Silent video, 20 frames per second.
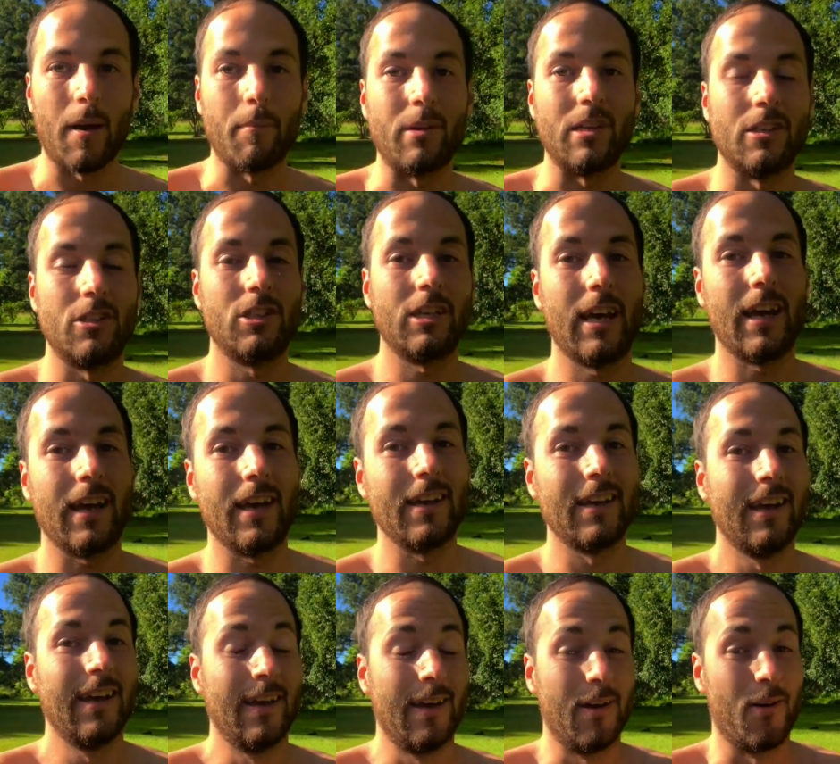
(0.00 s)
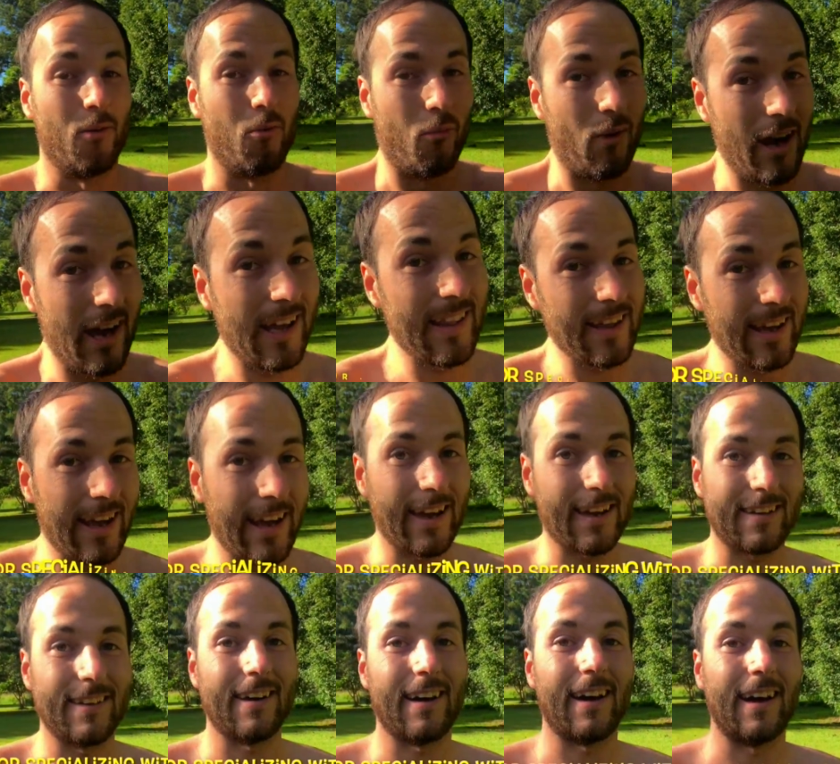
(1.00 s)
Piche, why the
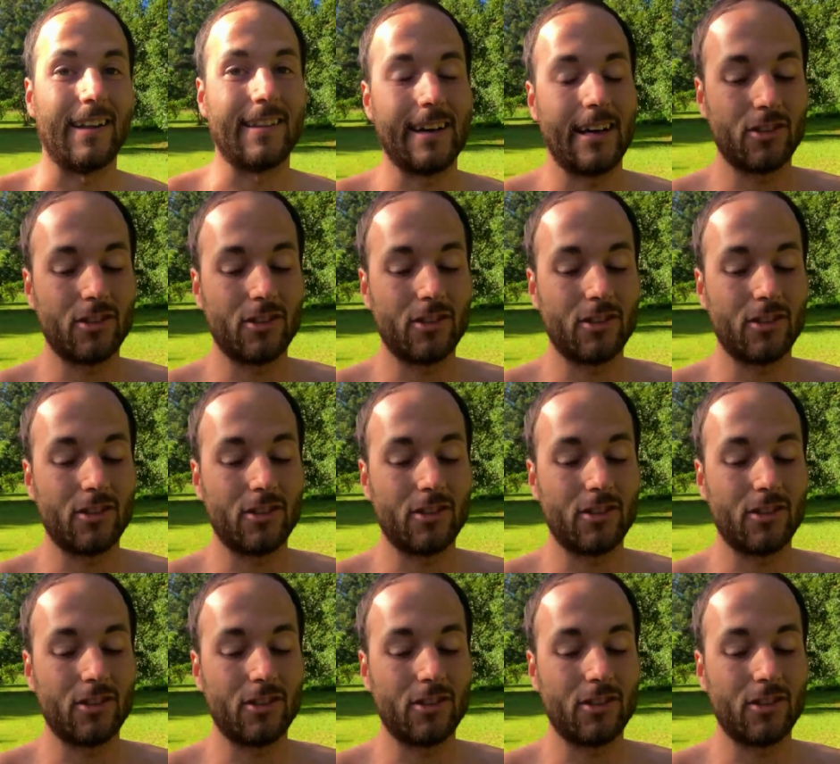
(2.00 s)
heck not?